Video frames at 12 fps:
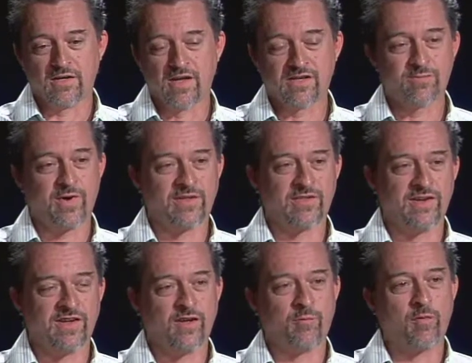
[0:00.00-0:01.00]
expected
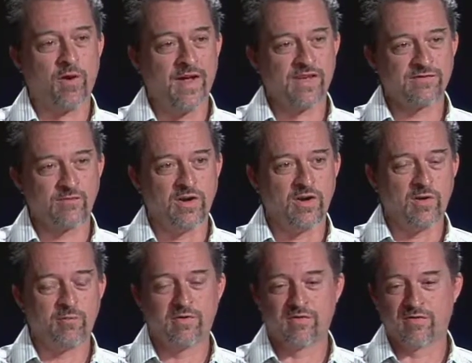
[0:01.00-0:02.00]
help or asked for
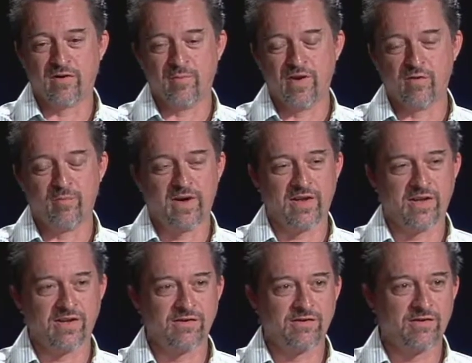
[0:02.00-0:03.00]
help from
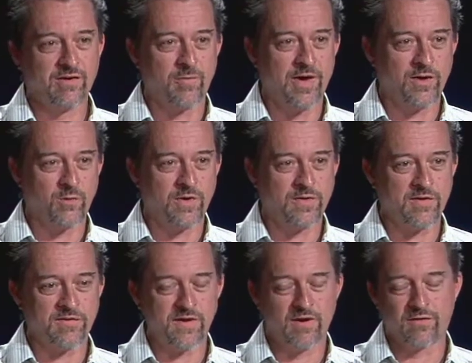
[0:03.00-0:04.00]
everybody, no matter what
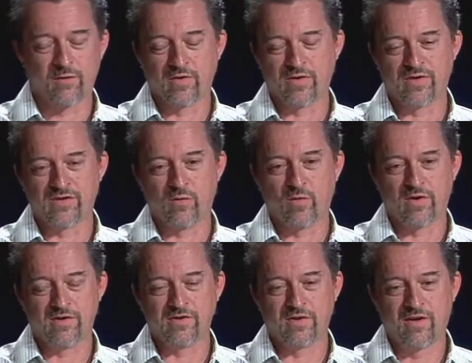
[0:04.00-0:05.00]
their faith or religion
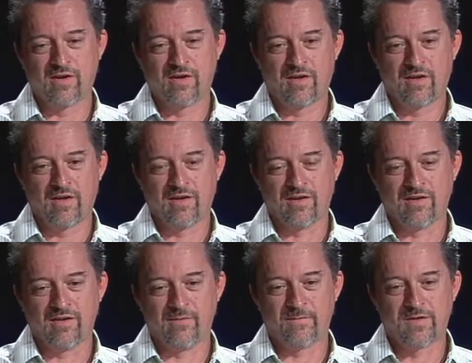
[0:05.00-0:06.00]
was.
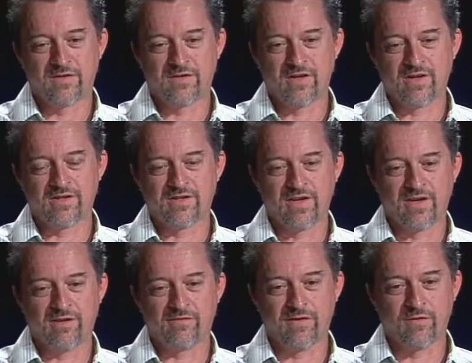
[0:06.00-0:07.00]
She had
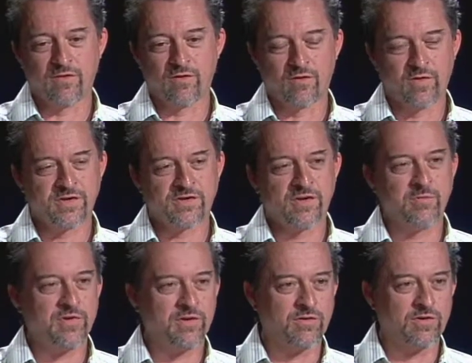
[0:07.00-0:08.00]
said, if you're
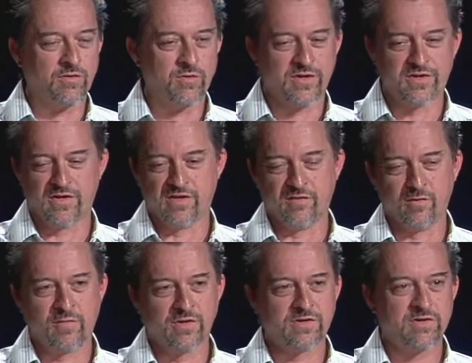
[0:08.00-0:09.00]
Christian, be a good Christian. If you're
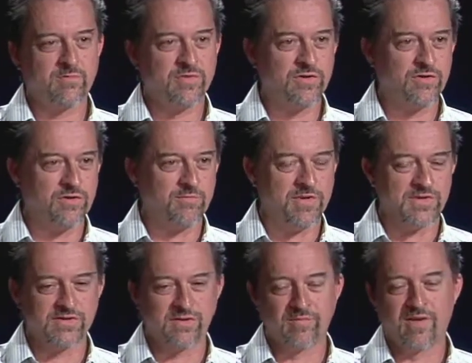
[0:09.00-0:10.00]
Muslim, be a good
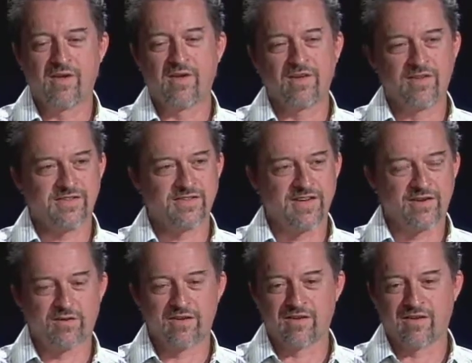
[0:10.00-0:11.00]
Muslim,
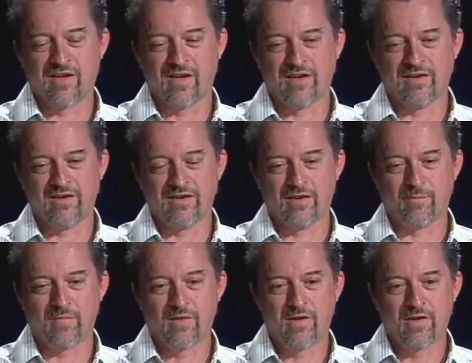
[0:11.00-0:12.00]
etc. And
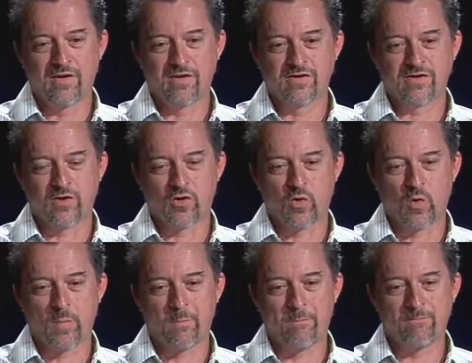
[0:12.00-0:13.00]
so